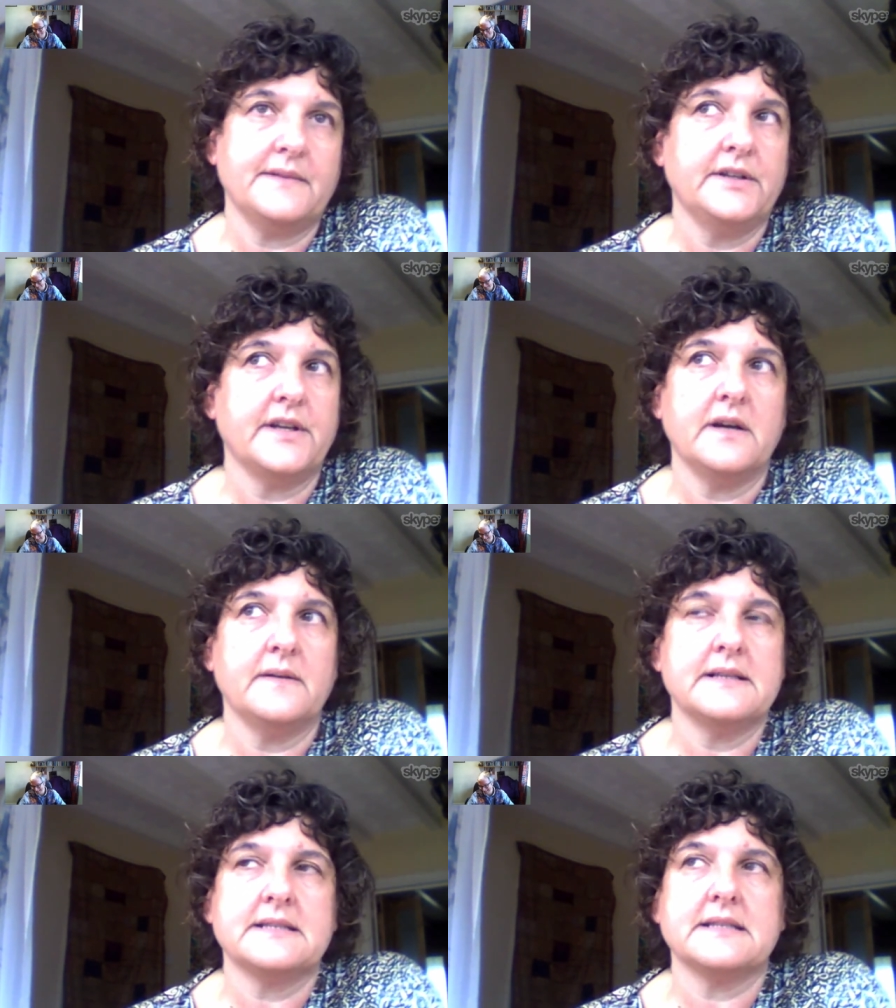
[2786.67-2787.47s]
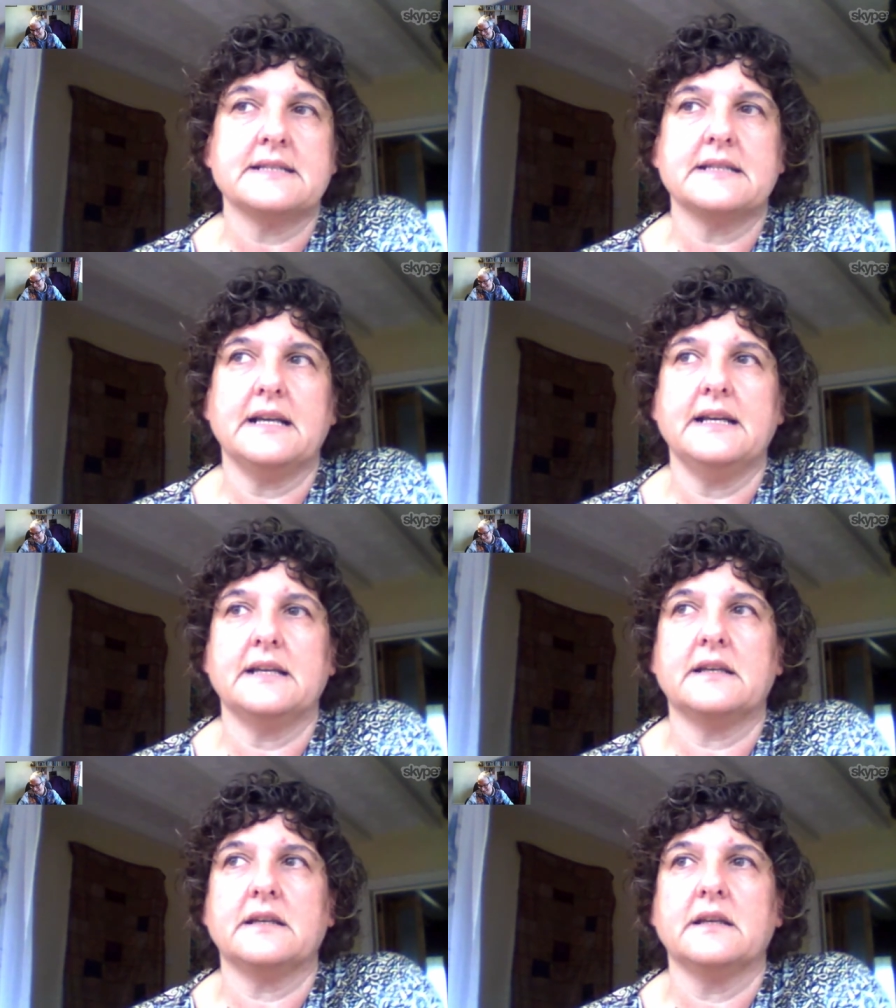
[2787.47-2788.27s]
You know, it's it's like
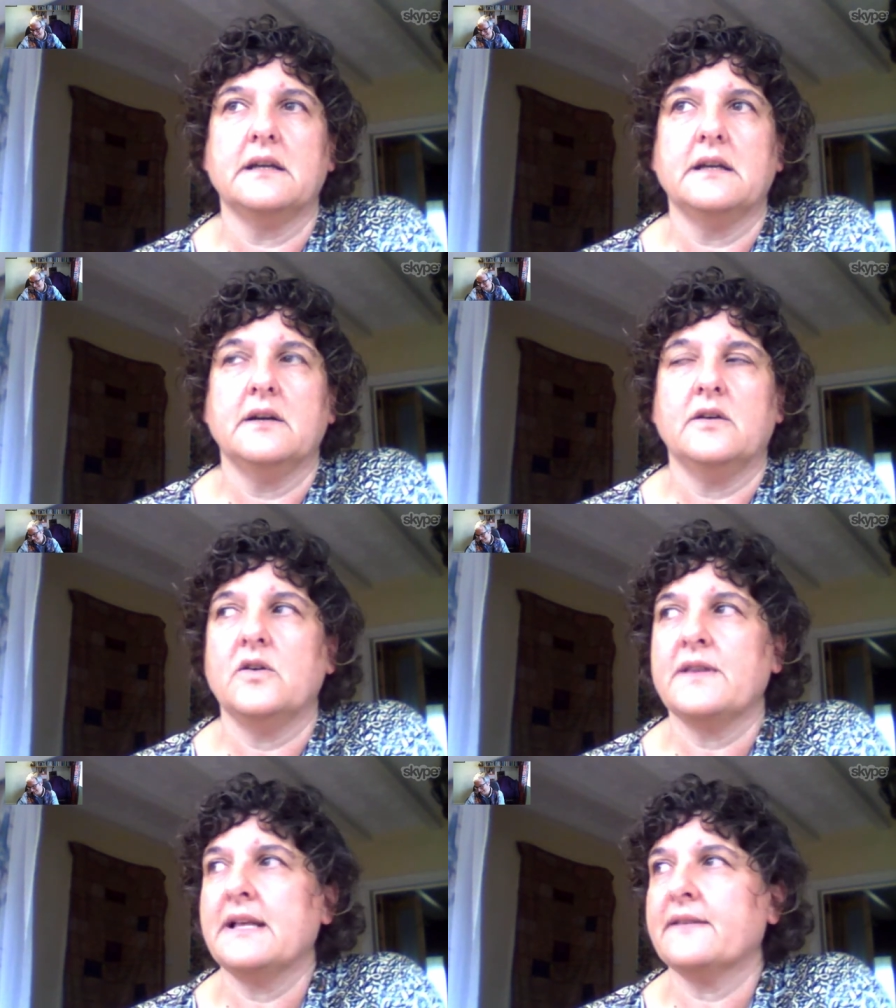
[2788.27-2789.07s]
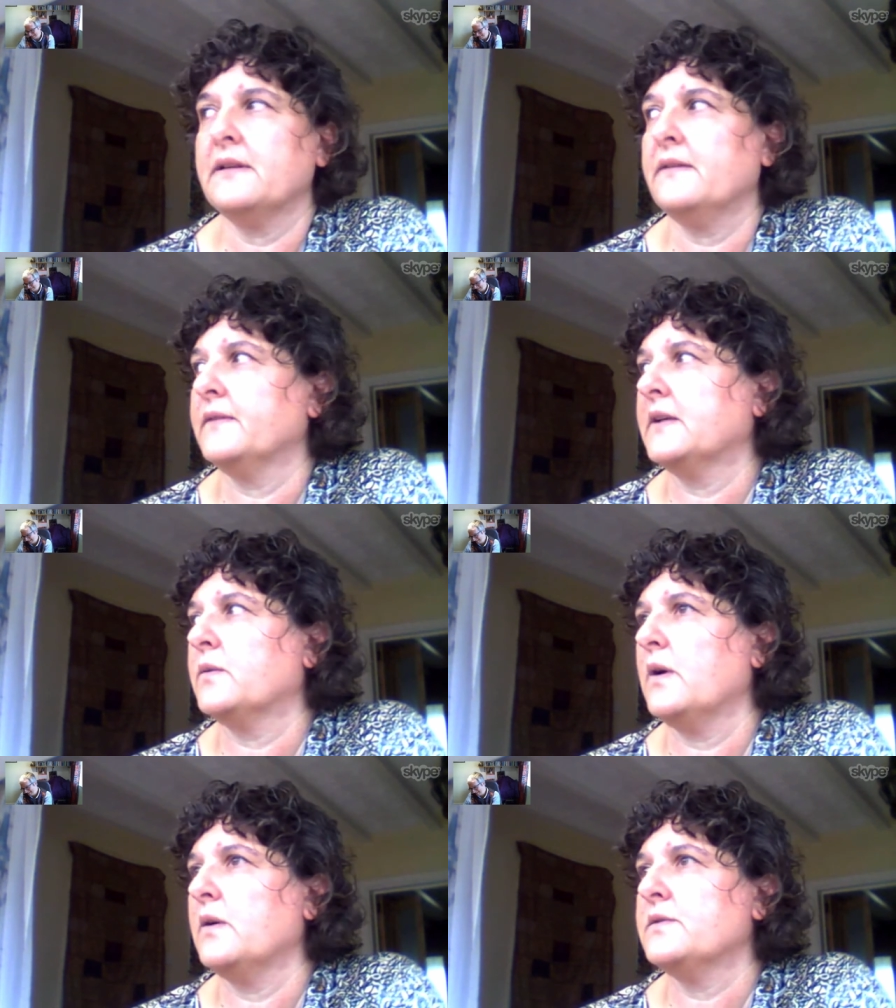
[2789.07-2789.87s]
well that lovely
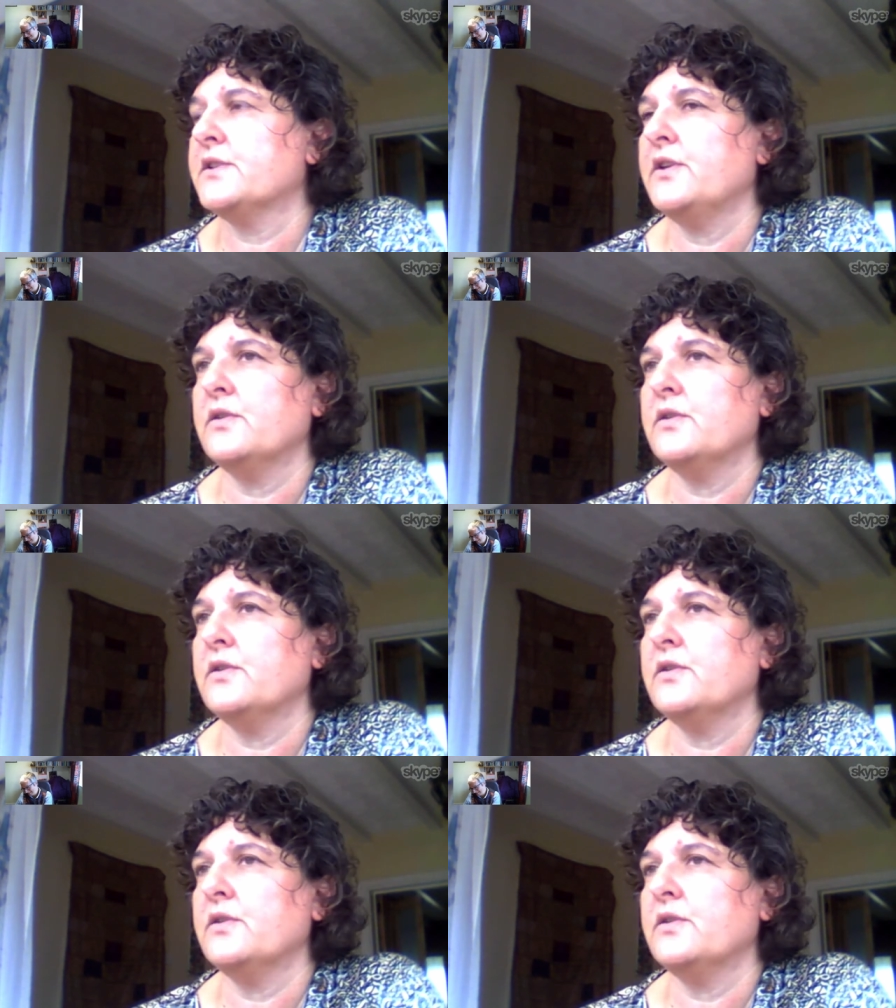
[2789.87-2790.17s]
quote, you know,